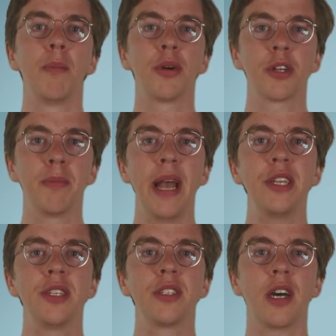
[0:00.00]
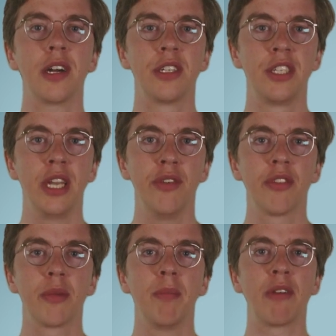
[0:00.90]
Perturbations are
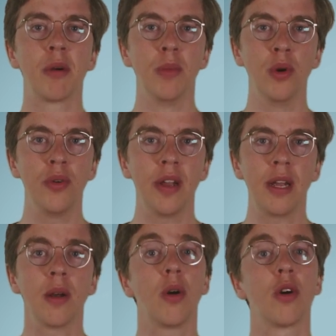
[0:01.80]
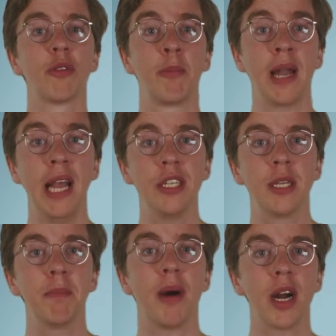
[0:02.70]
achieved by removing or
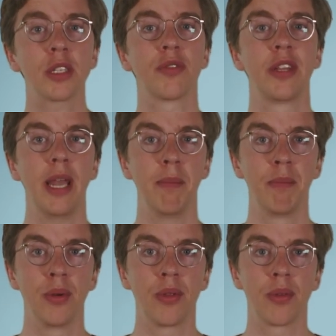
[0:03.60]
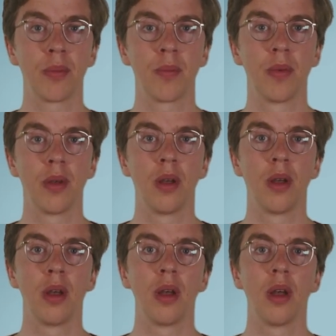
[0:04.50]
replacing parts of the input.
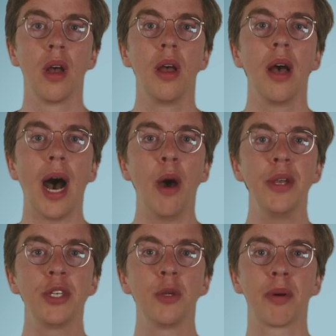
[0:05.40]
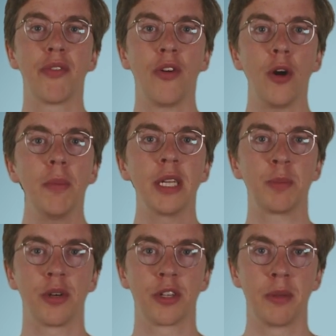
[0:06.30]
How we should perform
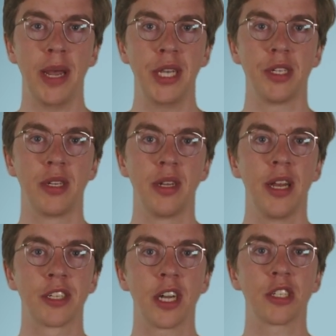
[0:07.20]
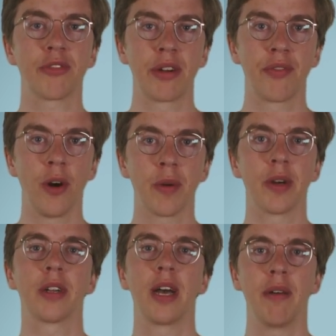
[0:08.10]
this perturbation is not
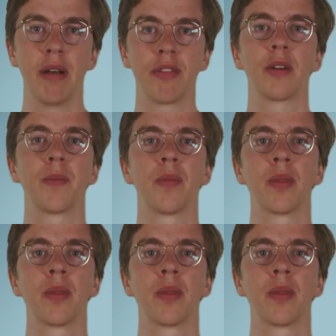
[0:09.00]
straightforward, however,